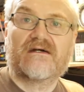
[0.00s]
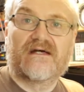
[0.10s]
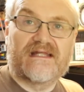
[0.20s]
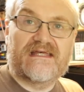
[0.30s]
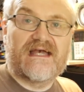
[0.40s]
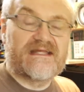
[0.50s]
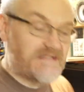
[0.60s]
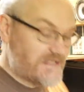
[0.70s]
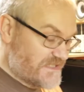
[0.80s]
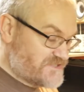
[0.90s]
and again
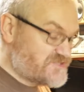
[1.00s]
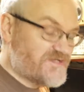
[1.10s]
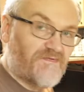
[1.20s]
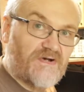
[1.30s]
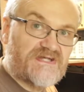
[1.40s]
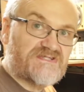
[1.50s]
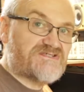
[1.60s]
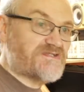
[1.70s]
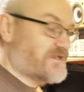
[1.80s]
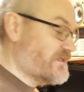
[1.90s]
it just
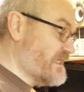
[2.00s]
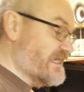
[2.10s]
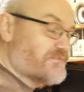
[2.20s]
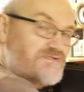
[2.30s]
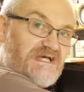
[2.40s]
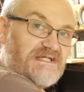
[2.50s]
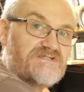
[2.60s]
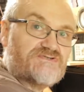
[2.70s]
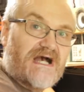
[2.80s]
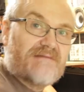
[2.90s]
avoids cables getting
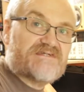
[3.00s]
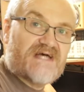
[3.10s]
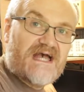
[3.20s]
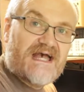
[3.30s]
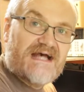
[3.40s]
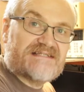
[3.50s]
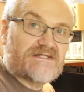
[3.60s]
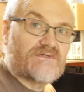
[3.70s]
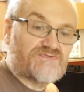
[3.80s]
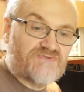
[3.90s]
trapped as it
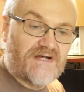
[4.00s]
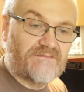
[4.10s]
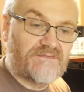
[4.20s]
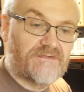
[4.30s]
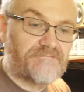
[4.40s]
goes round.